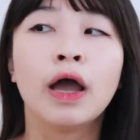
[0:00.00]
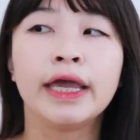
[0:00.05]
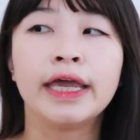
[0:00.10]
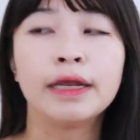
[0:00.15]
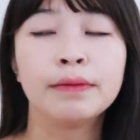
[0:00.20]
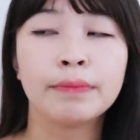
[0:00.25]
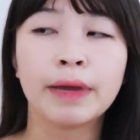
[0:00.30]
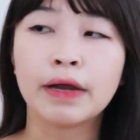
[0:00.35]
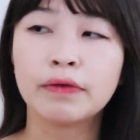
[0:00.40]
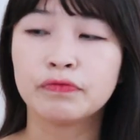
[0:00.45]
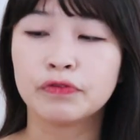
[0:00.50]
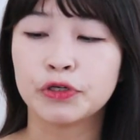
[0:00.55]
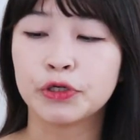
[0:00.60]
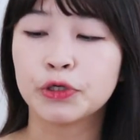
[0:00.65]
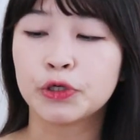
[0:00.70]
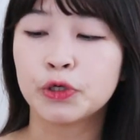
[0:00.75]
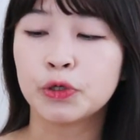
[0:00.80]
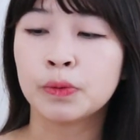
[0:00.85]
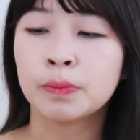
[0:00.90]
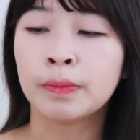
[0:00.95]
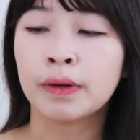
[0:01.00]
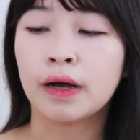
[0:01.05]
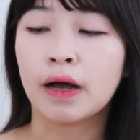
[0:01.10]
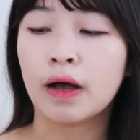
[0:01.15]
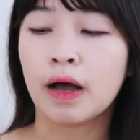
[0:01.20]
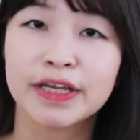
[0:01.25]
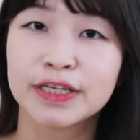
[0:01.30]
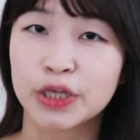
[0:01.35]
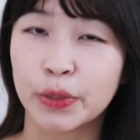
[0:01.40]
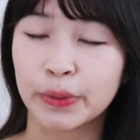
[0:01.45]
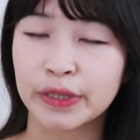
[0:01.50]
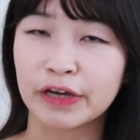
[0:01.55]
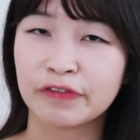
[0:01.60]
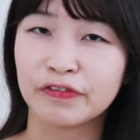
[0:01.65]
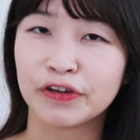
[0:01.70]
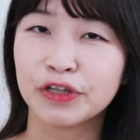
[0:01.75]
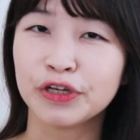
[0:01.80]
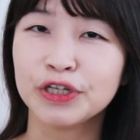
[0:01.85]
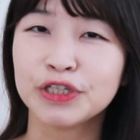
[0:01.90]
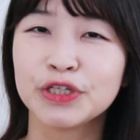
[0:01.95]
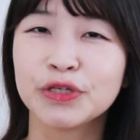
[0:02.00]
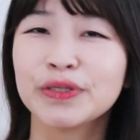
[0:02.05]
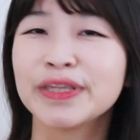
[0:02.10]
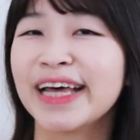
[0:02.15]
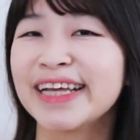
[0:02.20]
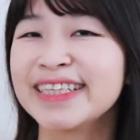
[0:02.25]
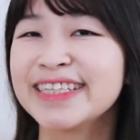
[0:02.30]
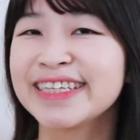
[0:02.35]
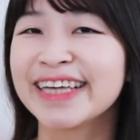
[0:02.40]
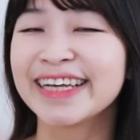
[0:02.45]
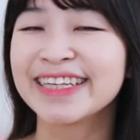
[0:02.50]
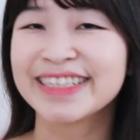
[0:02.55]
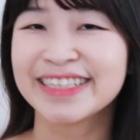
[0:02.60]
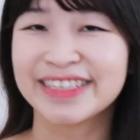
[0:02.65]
in my room. So without further ado, let's get